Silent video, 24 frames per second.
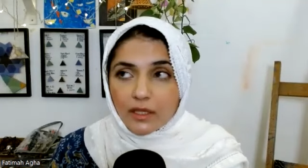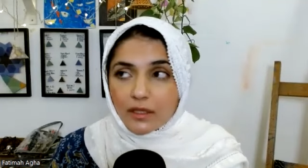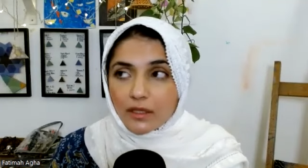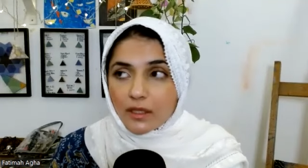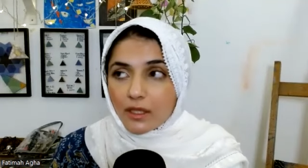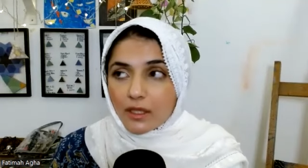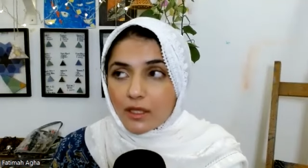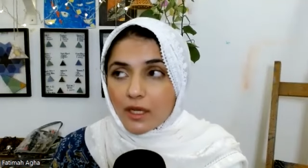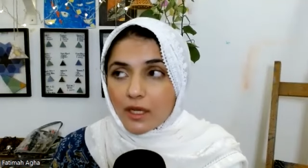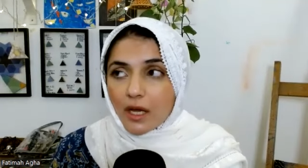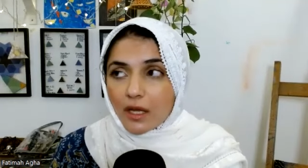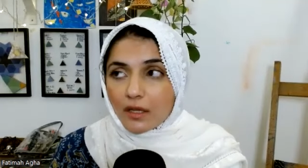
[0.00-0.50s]
and
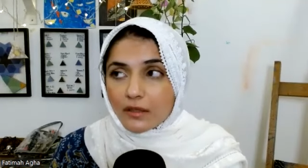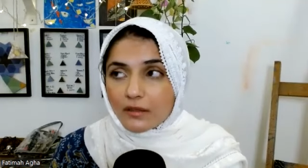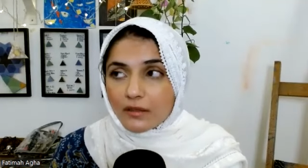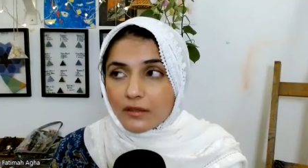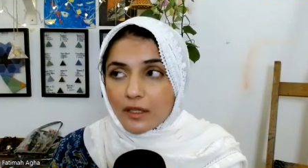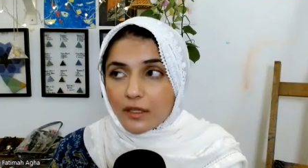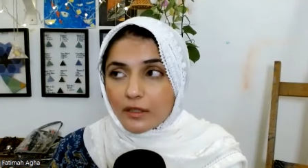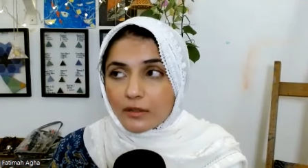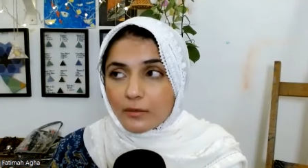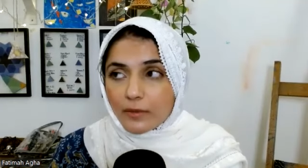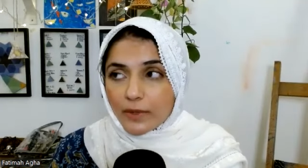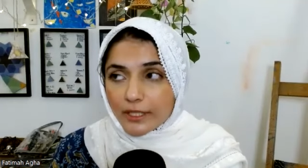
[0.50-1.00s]
then ask
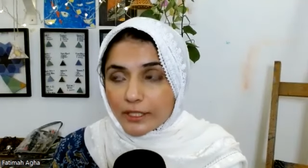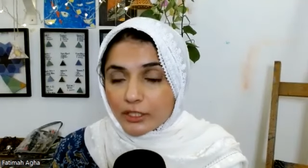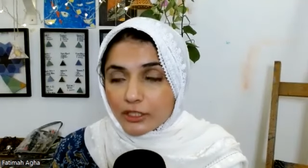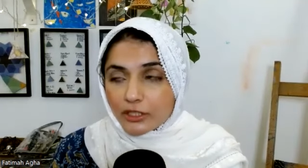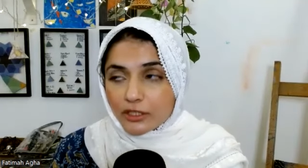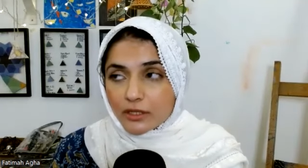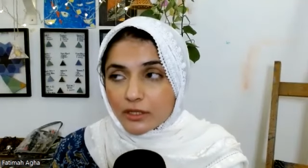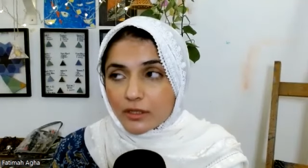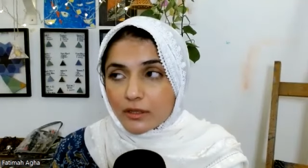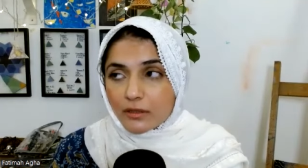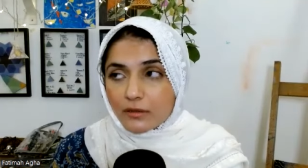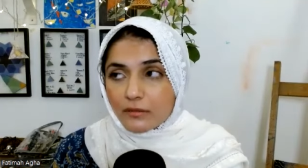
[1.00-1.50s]
that
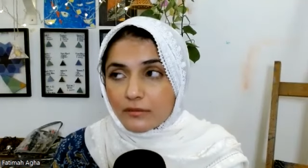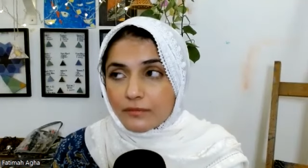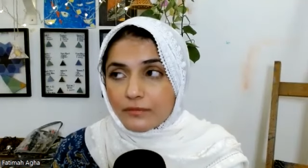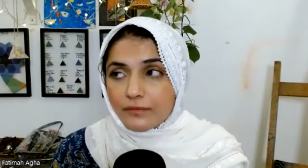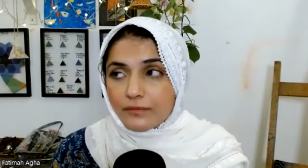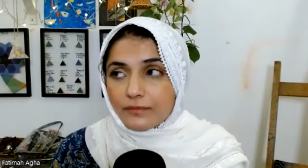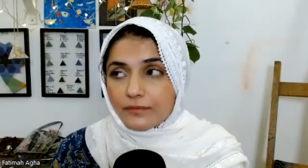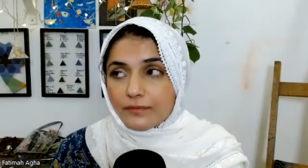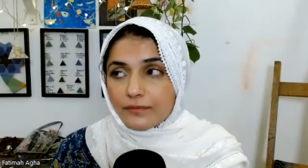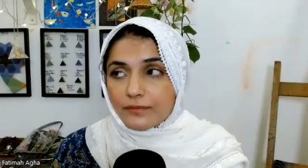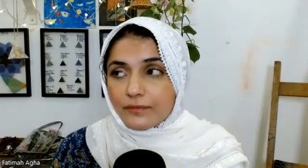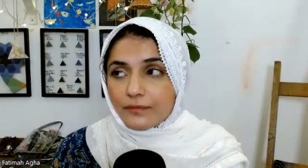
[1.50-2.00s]
question
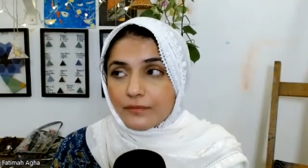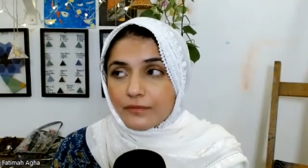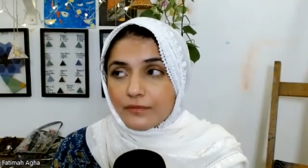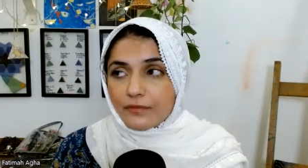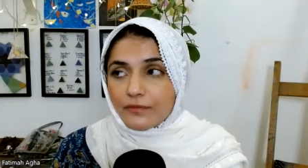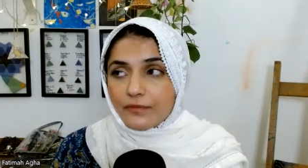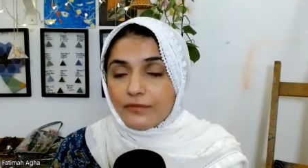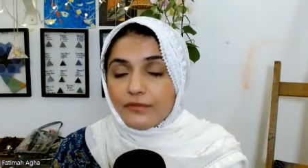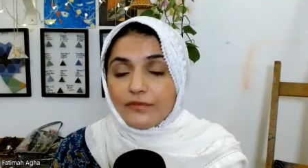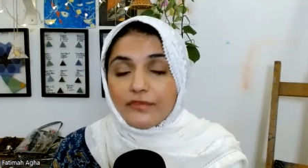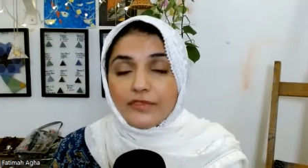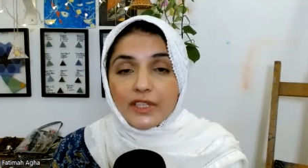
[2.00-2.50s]

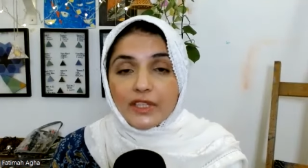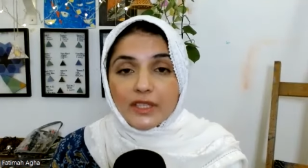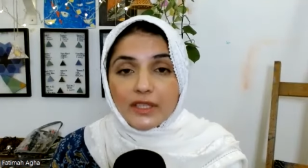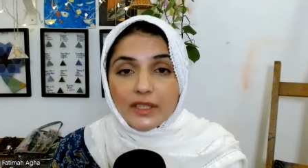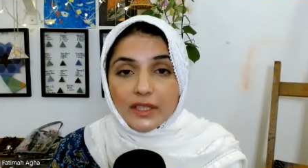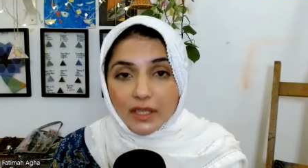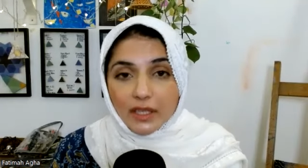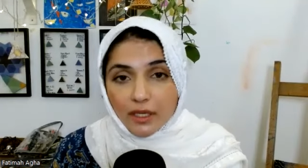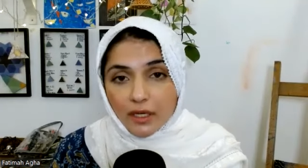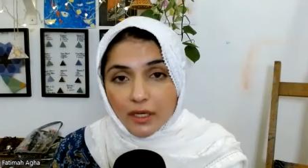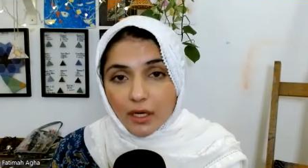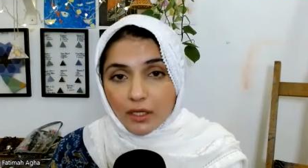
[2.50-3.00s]

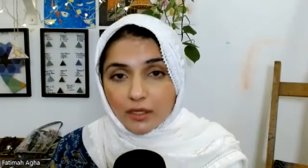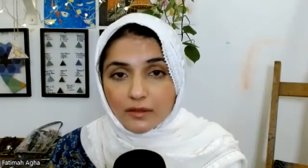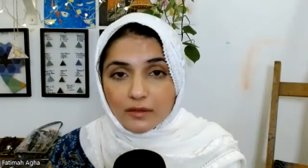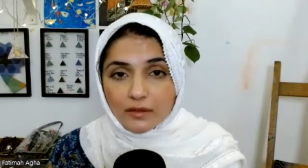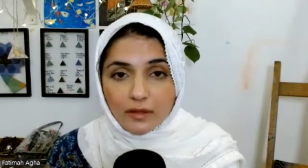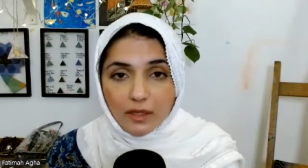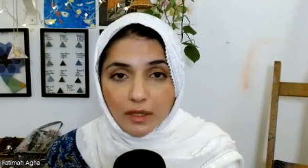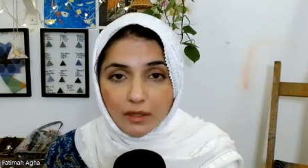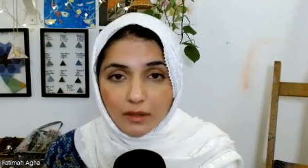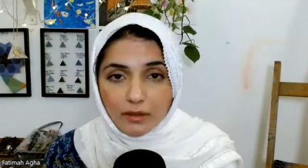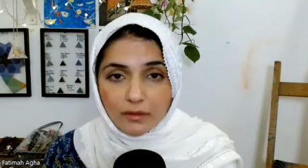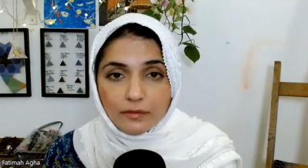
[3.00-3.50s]
within
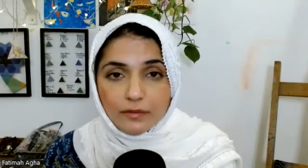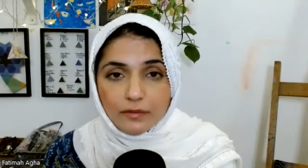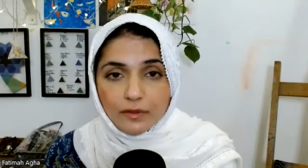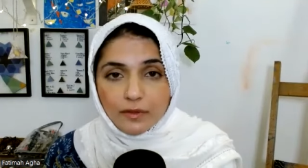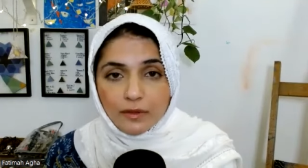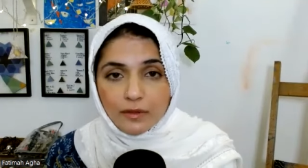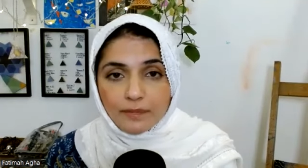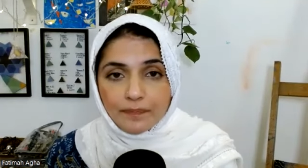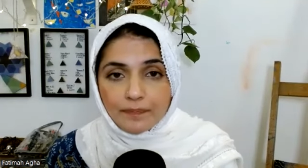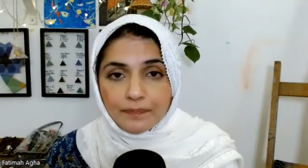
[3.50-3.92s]
ourselves.